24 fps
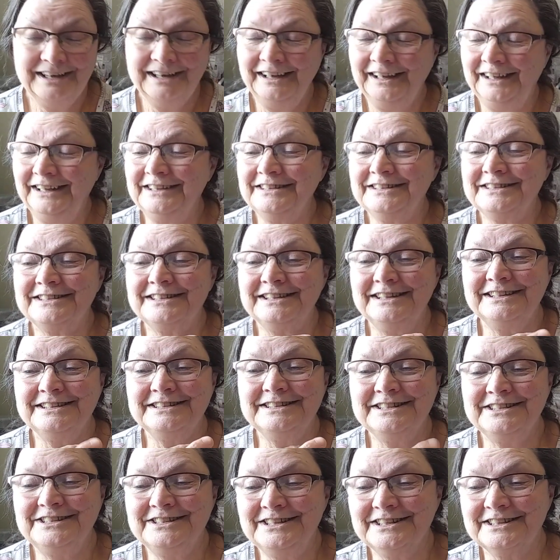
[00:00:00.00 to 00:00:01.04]
It's,
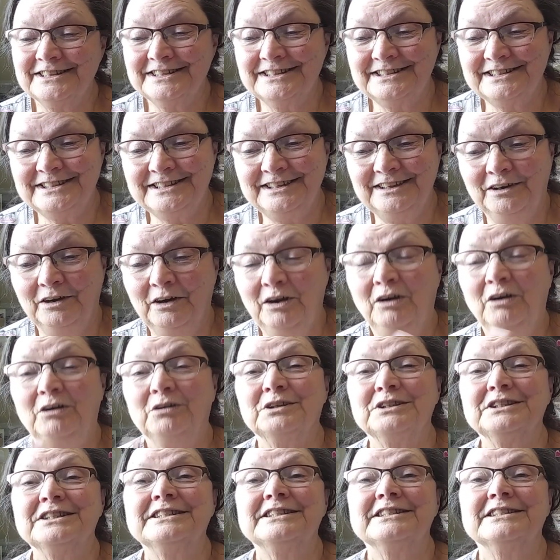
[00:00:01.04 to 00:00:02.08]
it's just, oh,
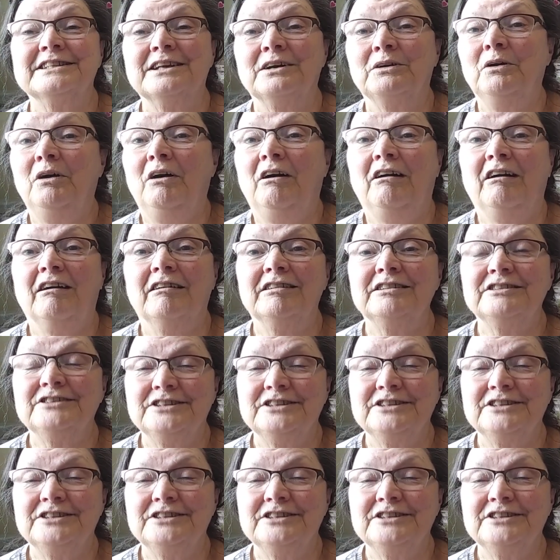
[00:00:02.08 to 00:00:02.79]
it's so hard.